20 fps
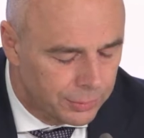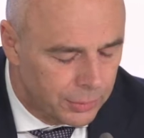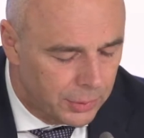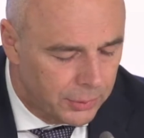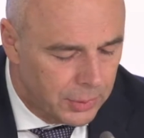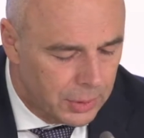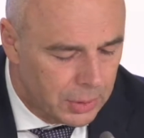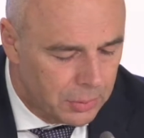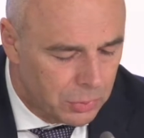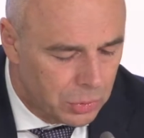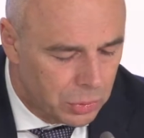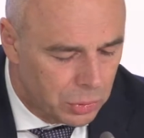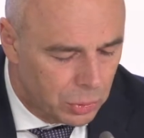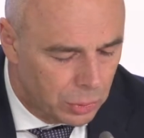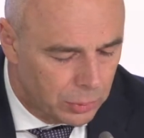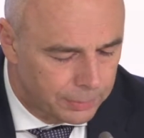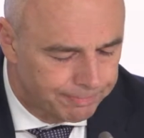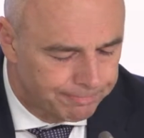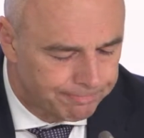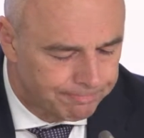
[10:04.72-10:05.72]
by
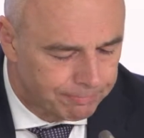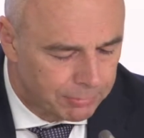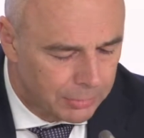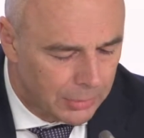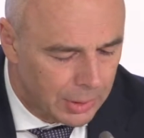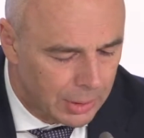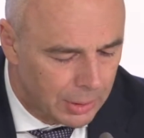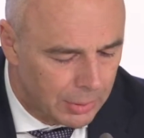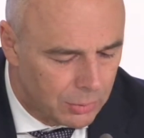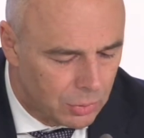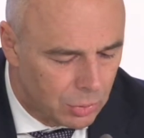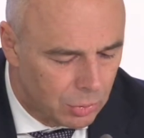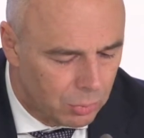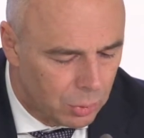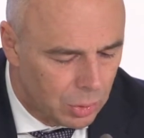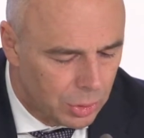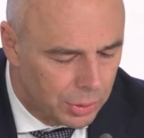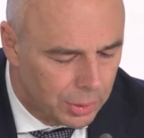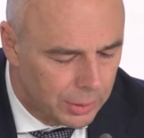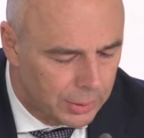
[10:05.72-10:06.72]
reserves. As far
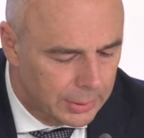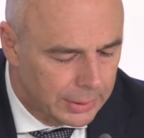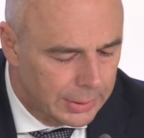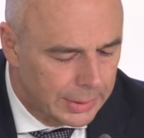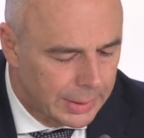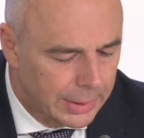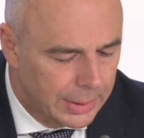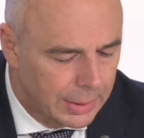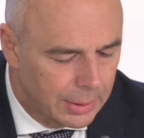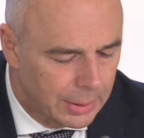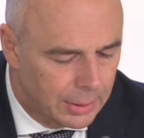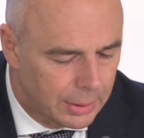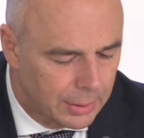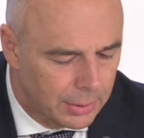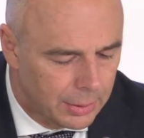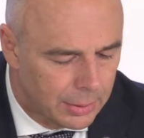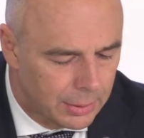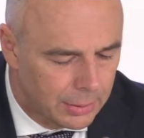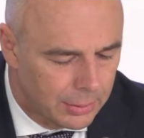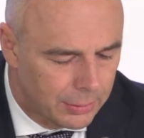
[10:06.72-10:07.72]
as
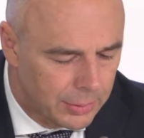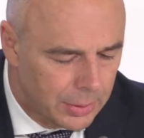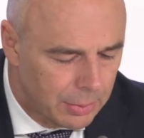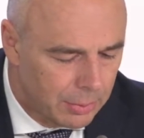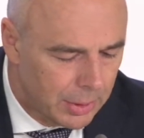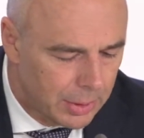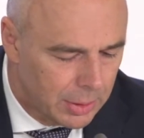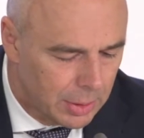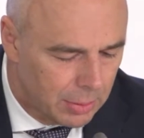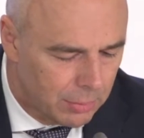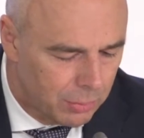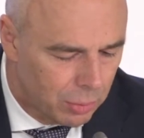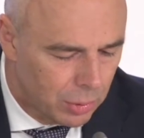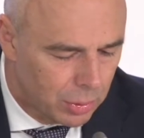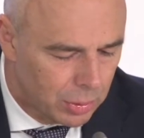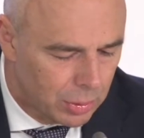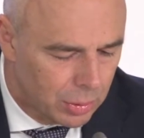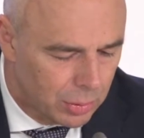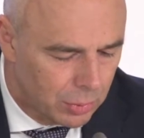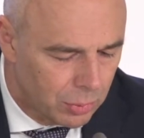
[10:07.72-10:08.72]
expenditure
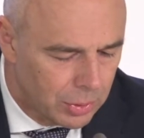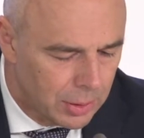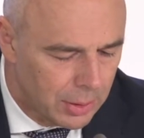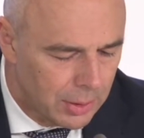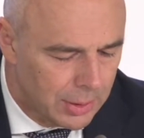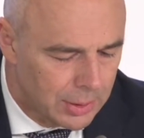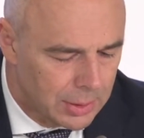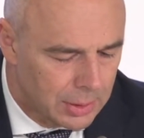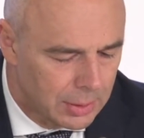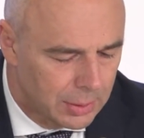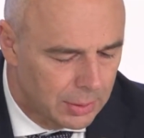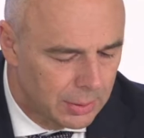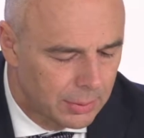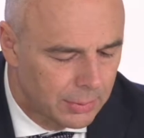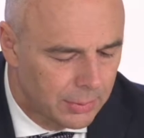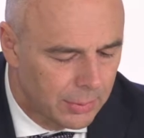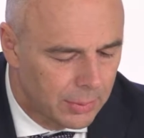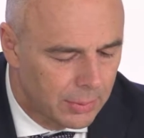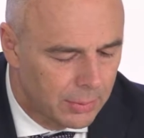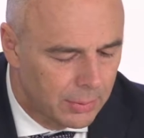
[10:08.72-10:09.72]
is
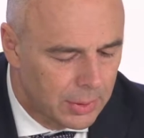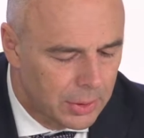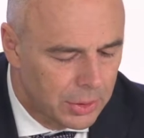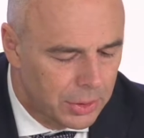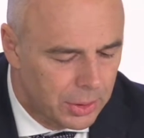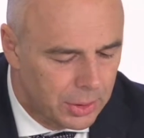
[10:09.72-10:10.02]
concerned,